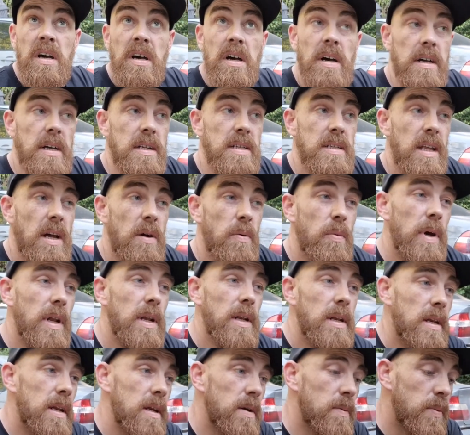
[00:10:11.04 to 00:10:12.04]
I can start
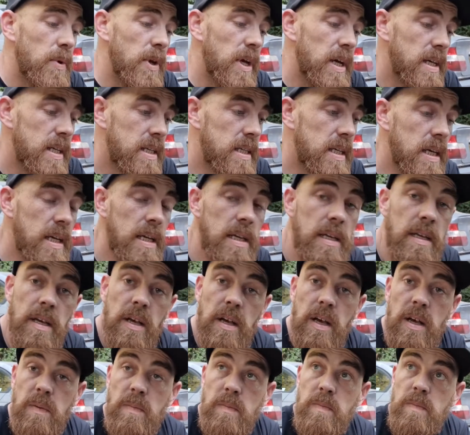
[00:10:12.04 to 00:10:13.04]
welding it in place.
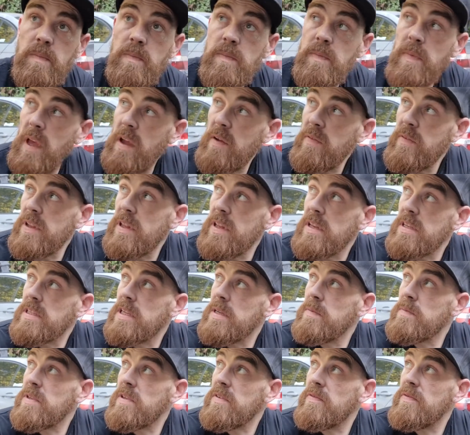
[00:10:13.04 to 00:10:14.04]
Everything
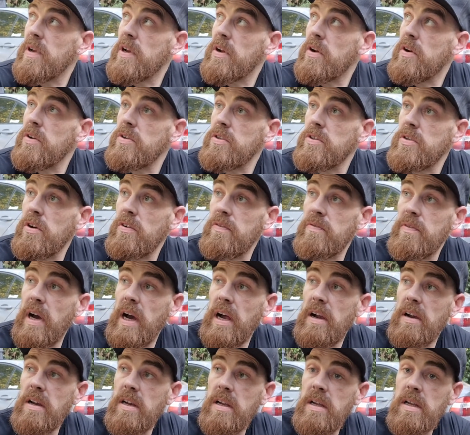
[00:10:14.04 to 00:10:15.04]
seems to fit good so
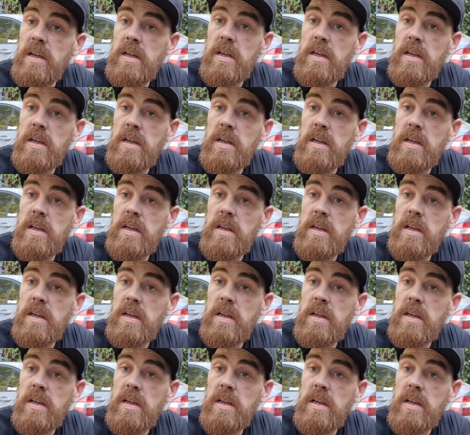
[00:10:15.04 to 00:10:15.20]
far.